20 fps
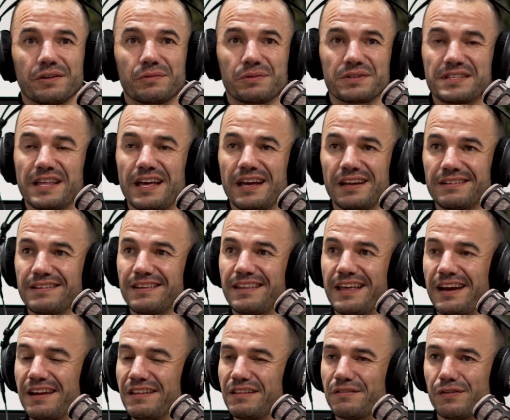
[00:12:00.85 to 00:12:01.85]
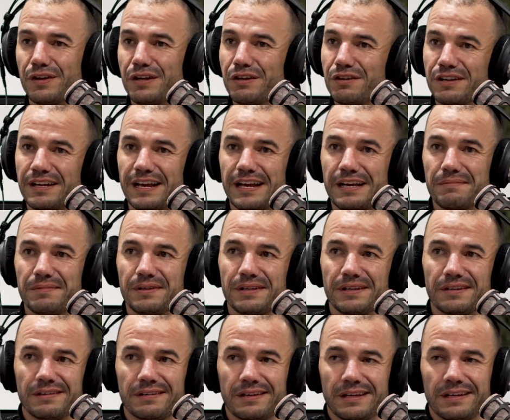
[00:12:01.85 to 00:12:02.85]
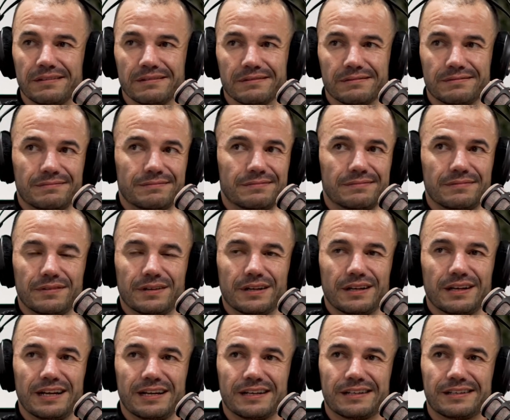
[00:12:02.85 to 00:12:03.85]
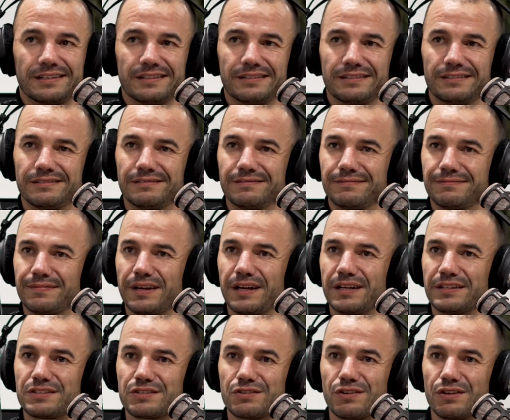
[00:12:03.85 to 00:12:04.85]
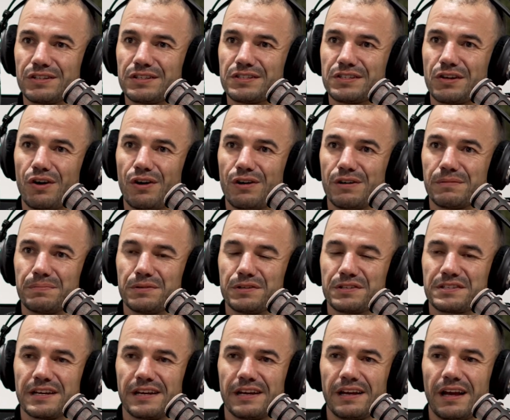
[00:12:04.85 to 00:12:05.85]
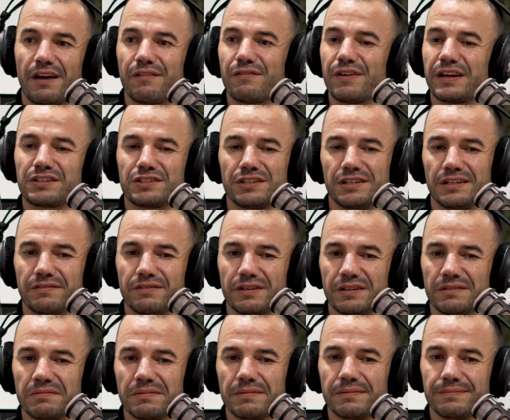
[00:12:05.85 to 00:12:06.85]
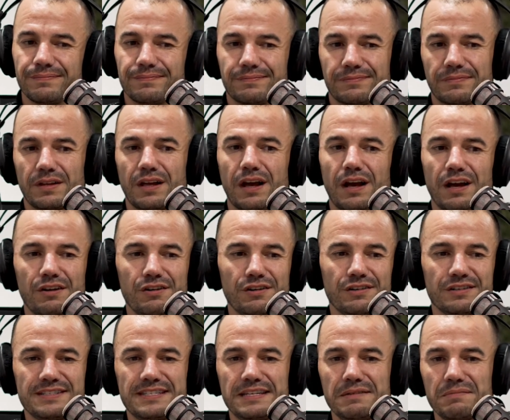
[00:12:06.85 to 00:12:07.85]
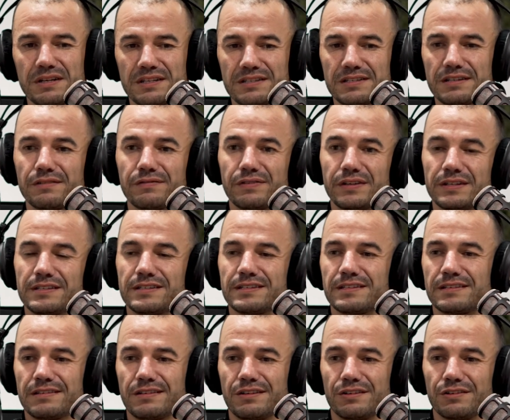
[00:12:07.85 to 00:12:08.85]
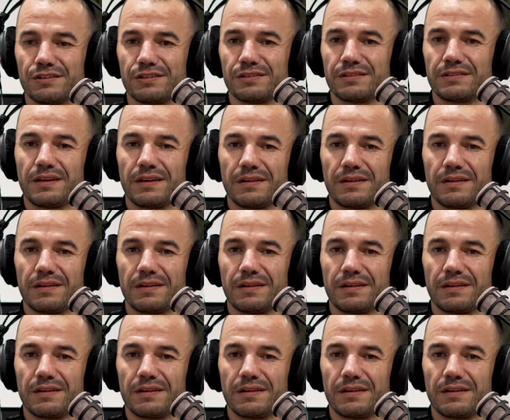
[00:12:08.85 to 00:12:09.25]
it was that that in the video game in in yeah. like it's not art per se. I've actually never. I don't see myself as you know.